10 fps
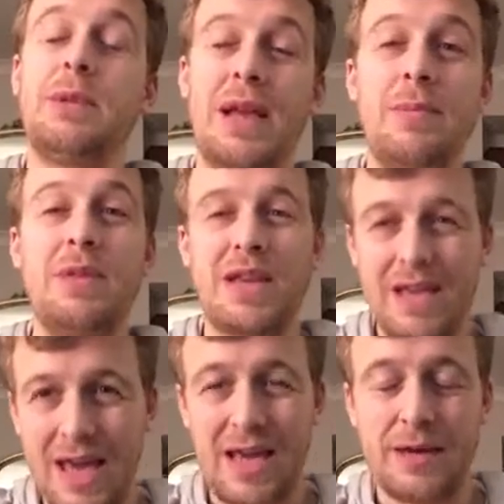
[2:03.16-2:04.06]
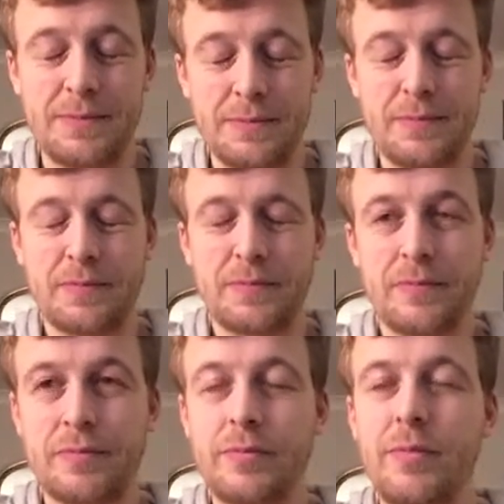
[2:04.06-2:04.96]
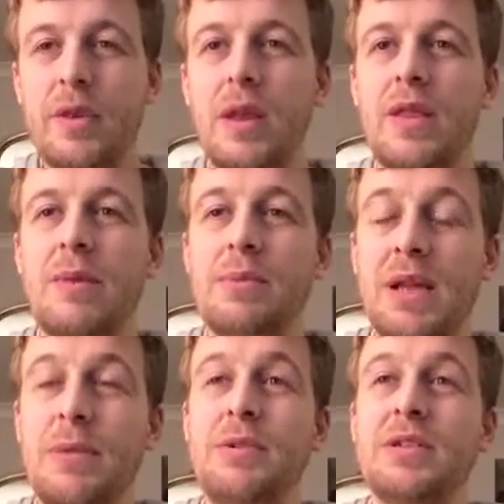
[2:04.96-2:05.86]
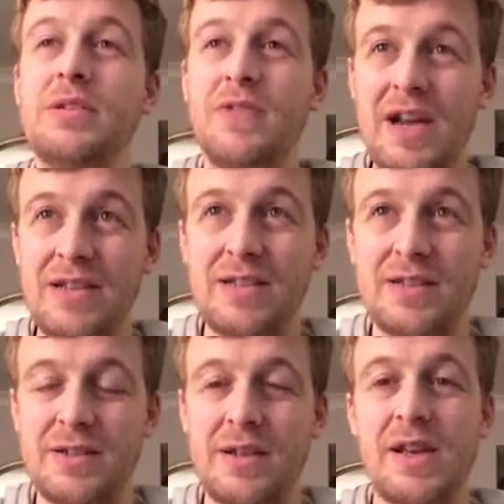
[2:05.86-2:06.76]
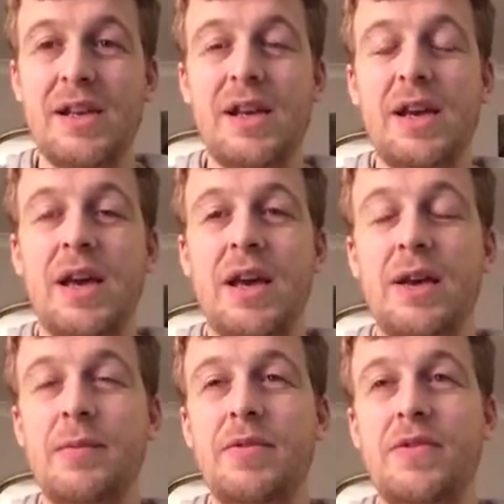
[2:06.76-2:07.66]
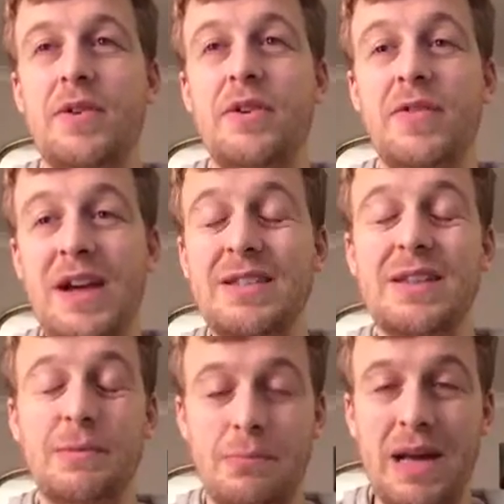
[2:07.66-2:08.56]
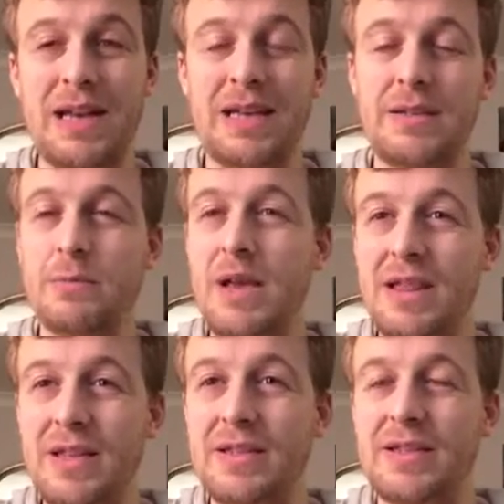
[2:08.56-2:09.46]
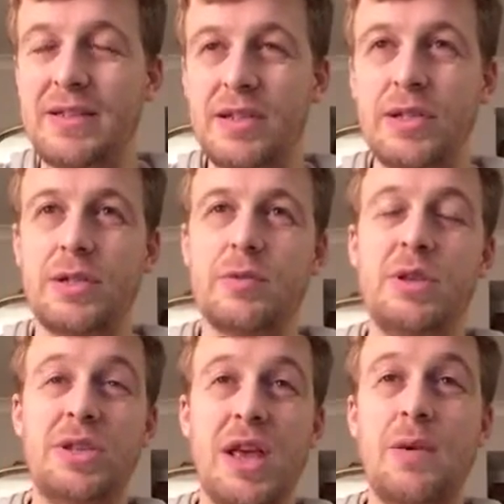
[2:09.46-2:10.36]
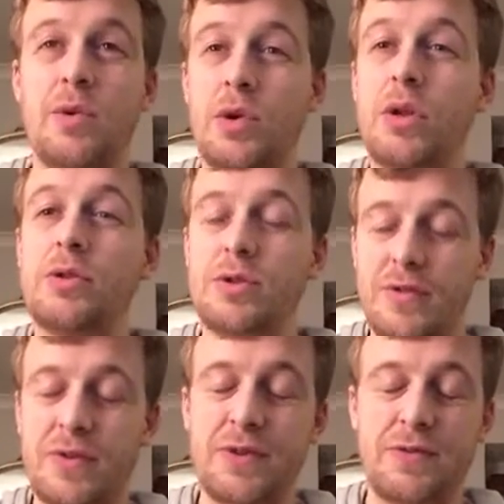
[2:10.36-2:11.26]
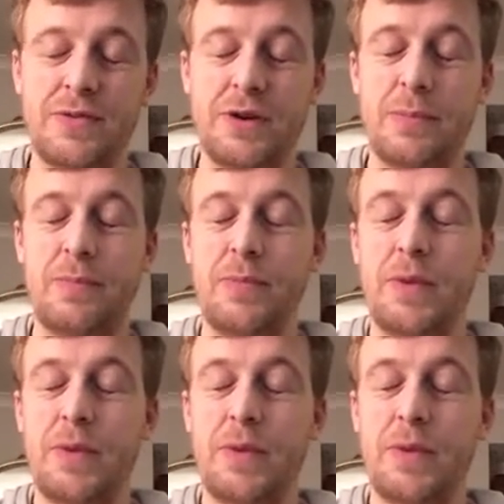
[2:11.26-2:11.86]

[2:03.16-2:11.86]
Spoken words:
blame the king, they blamed his advisors for advising him badly to make these decisions which they were all suffering from.